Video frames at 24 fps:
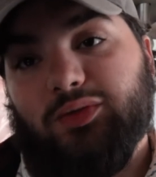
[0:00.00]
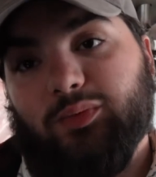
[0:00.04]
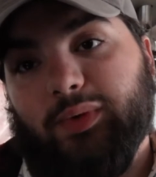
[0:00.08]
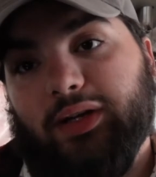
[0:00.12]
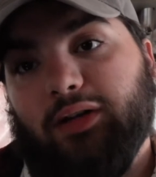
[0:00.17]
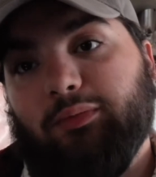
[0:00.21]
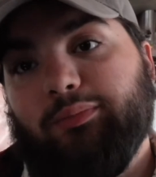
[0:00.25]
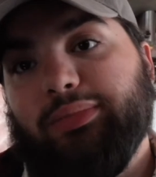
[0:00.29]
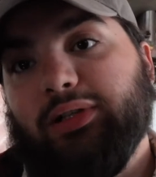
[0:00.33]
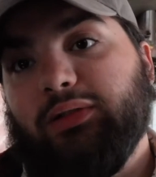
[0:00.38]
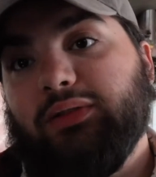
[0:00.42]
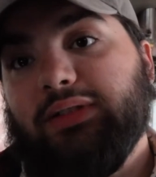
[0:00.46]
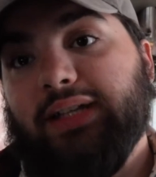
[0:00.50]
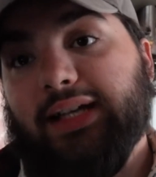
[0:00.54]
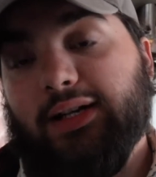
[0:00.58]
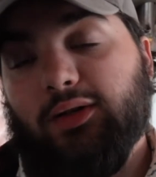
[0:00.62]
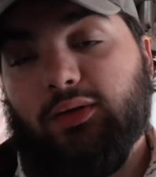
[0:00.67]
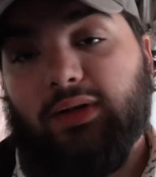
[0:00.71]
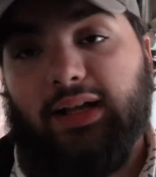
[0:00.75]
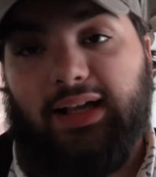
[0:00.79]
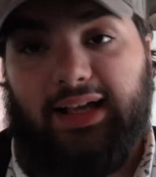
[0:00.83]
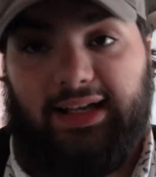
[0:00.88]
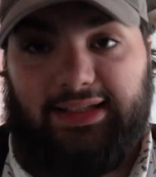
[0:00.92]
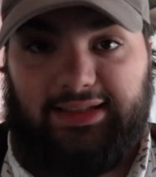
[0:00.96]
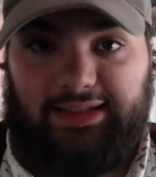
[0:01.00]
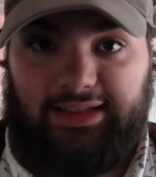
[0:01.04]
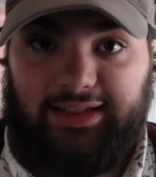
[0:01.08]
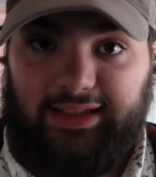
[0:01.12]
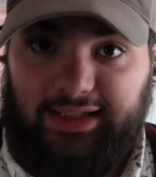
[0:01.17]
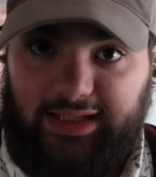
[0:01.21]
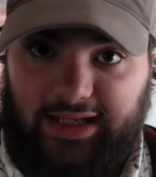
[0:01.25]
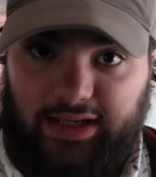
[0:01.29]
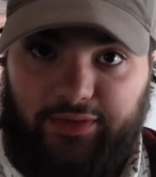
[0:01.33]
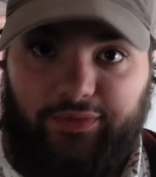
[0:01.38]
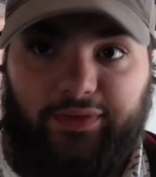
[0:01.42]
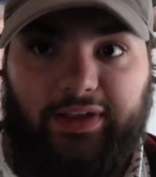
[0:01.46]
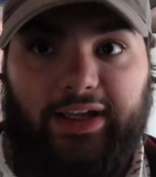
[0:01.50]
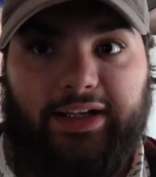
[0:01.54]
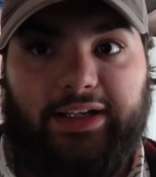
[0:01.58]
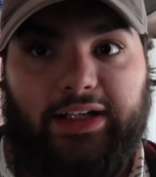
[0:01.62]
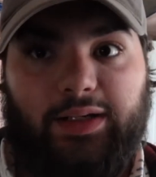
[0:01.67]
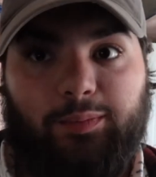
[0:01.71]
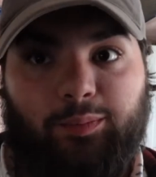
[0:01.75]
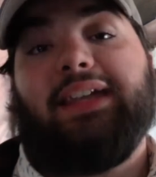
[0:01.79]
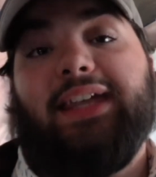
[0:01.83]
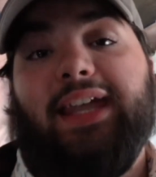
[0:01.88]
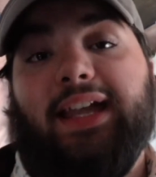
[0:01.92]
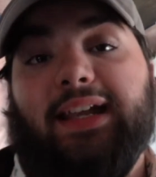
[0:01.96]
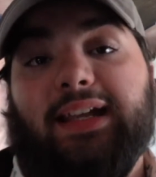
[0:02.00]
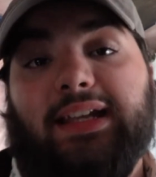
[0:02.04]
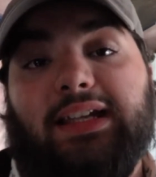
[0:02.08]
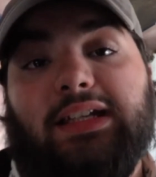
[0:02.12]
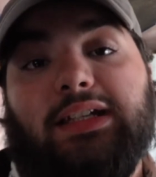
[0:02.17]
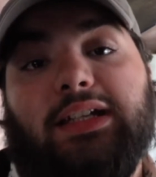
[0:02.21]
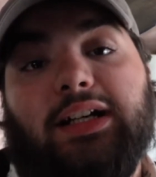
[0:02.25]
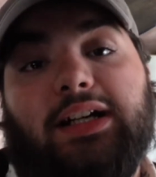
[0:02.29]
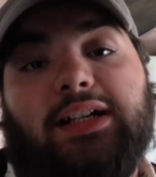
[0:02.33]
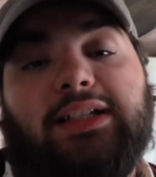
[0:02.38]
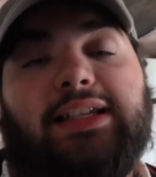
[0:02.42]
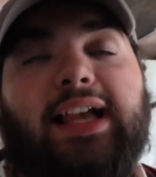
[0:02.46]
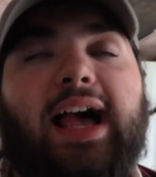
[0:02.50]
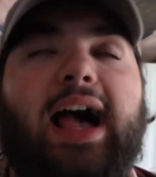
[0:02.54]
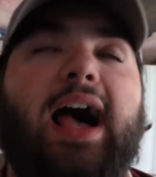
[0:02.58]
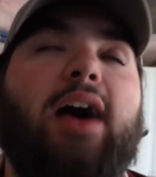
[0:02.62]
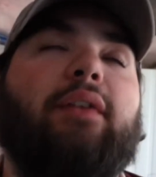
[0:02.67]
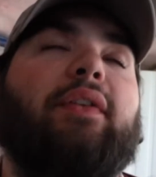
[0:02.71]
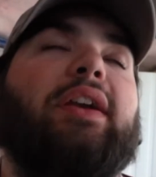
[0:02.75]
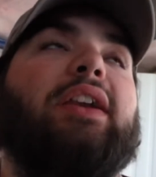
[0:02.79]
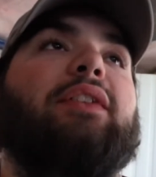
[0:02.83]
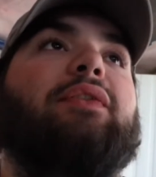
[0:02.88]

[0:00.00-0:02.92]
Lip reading: well built out as the EF lineup. Canon does have a